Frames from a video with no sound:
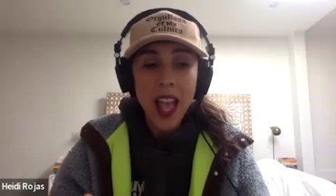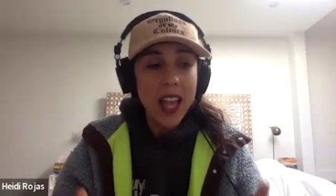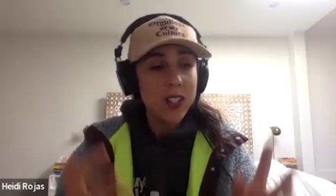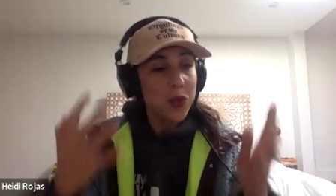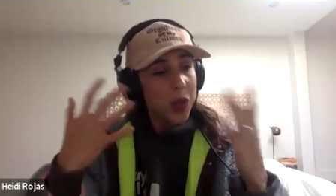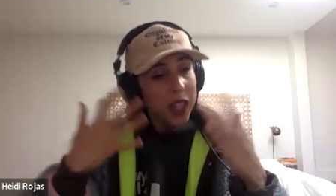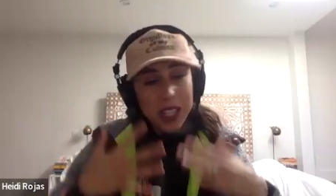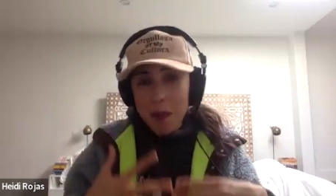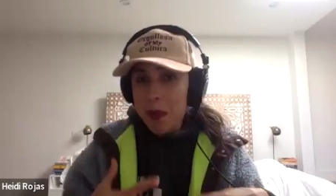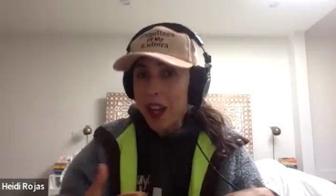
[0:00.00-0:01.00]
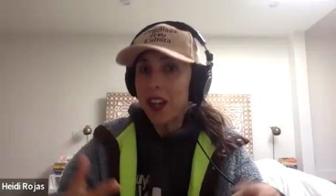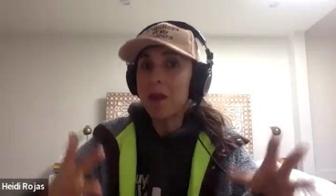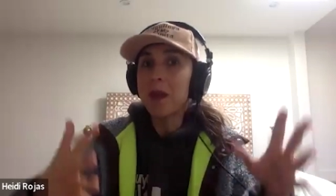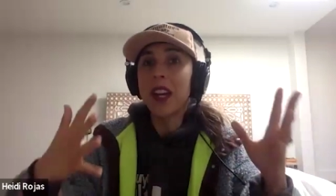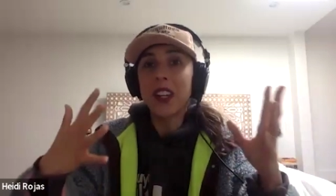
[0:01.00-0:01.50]
And so we're going to get better
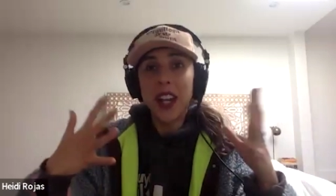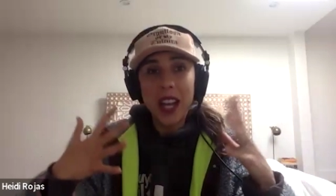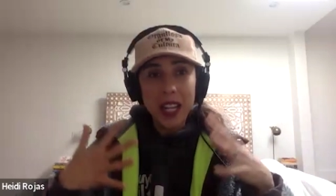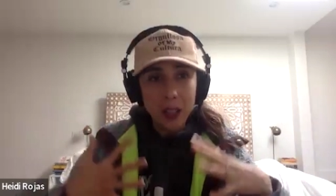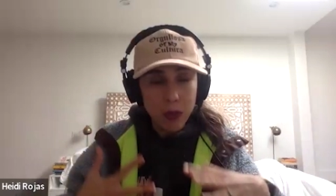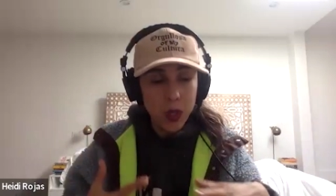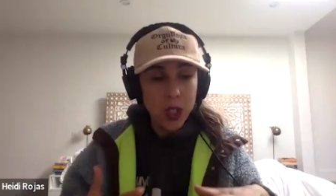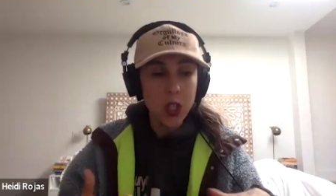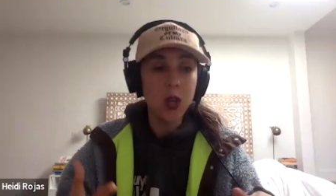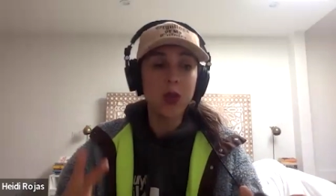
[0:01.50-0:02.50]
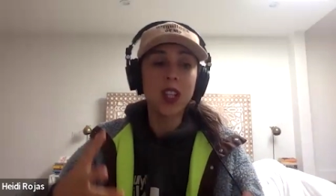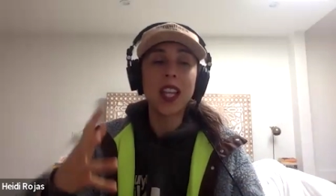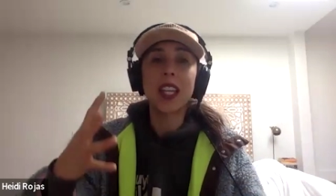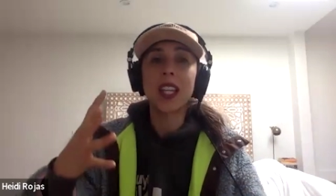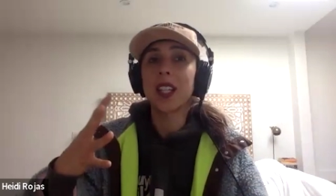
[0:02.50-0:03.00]
and better at it if we don't
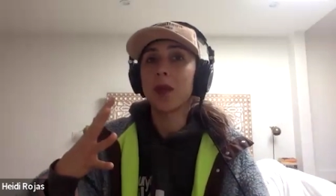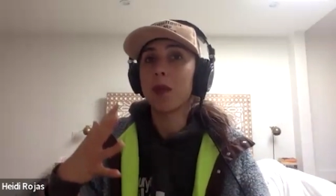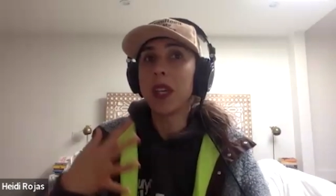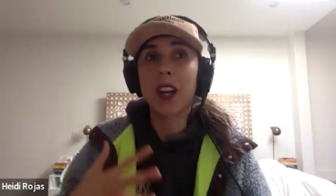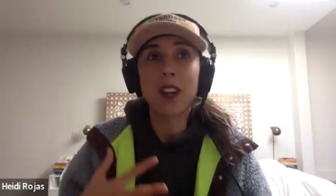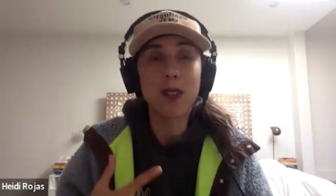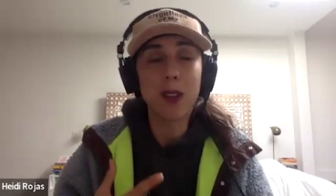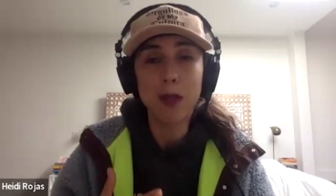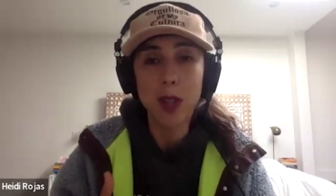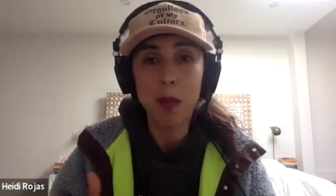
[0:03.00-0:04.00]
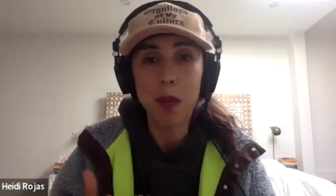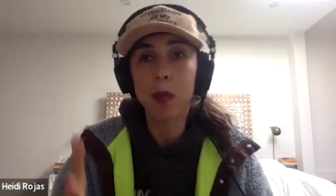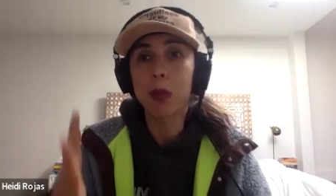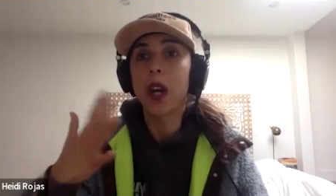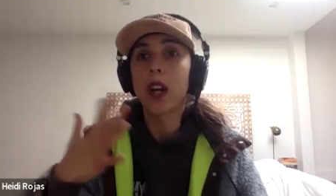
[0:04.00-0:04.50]
like beat ourselves up
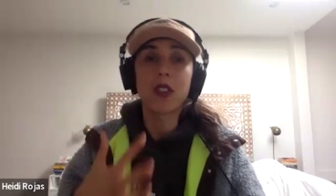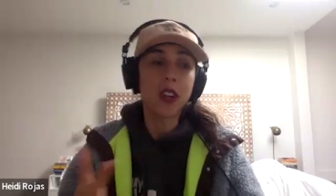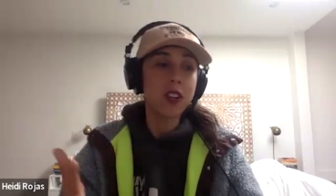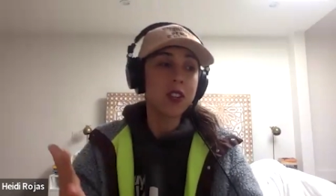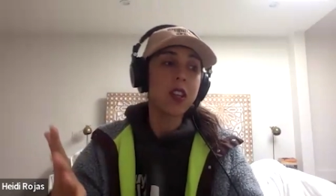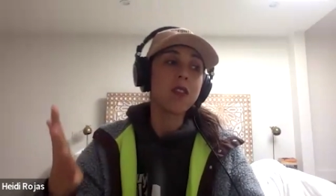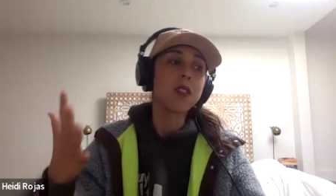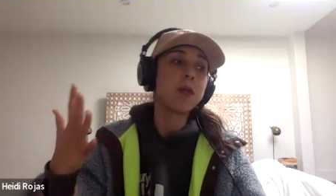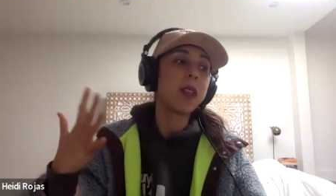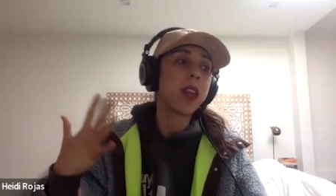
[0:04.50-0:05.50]
and pressure ourselves to be